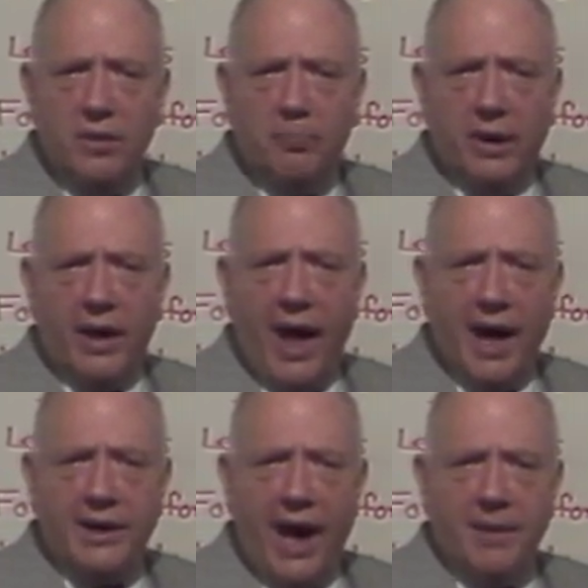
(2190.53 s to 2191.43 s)
But
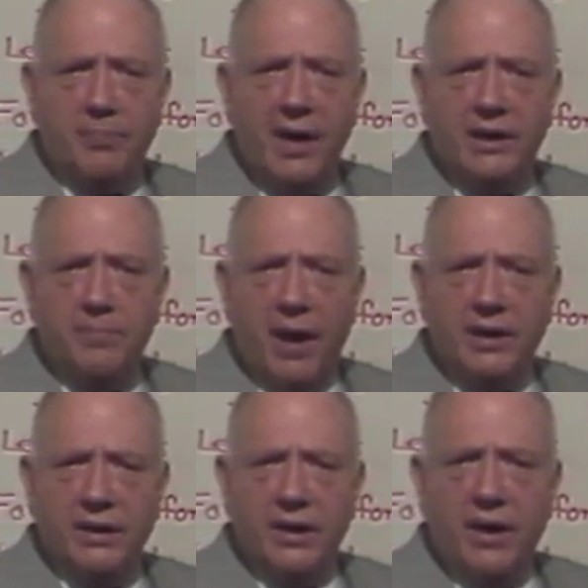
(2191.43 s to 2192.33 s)
I can't be any
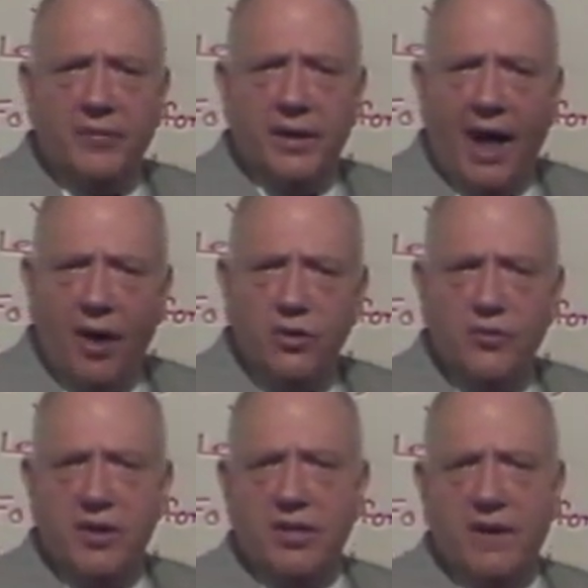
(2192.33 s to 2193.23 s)
better than how you
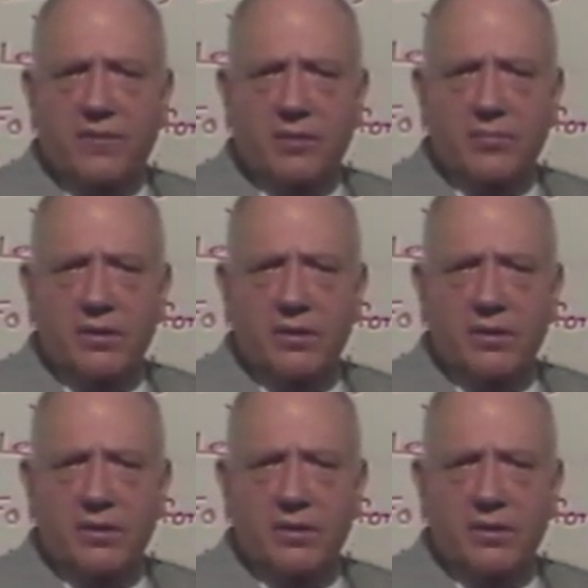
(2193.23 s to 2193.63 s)
receive them.